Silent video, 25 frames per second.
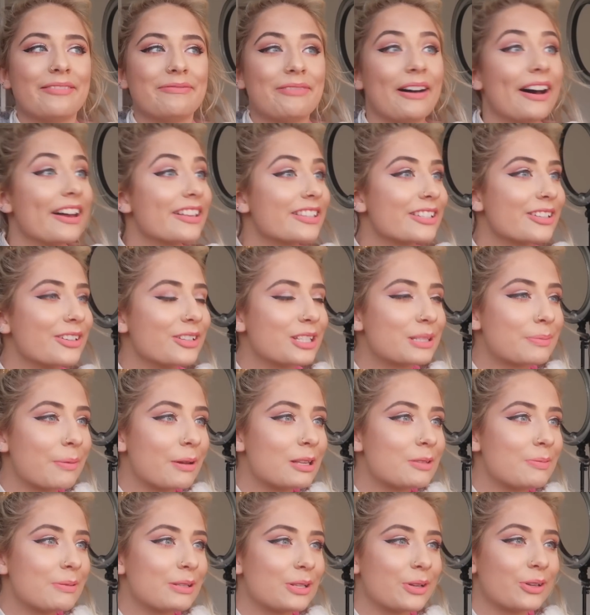person who's
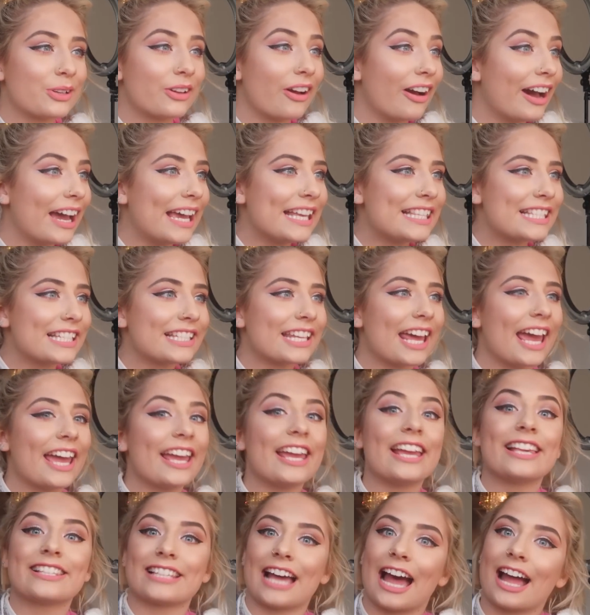supposed to be doing your eyes
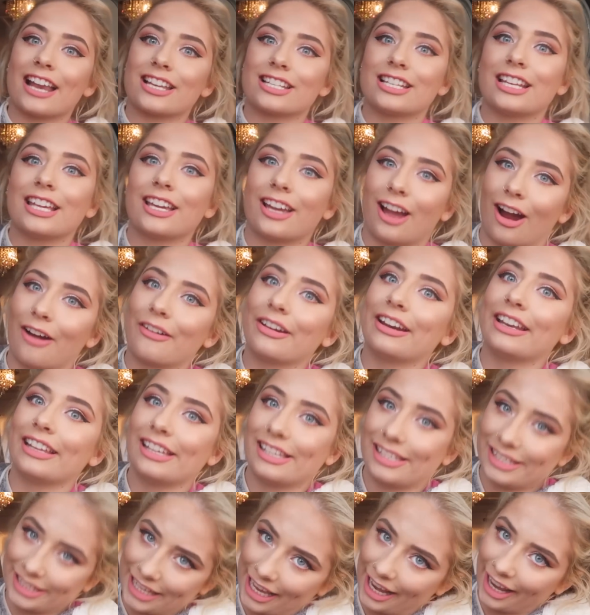today is actually
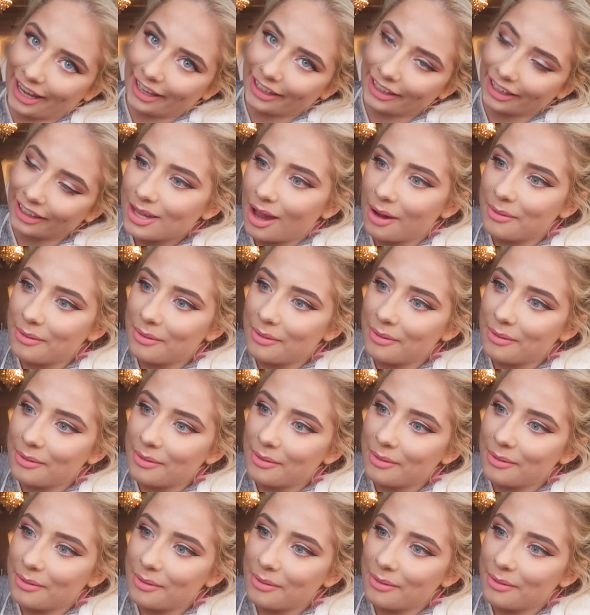currently sick.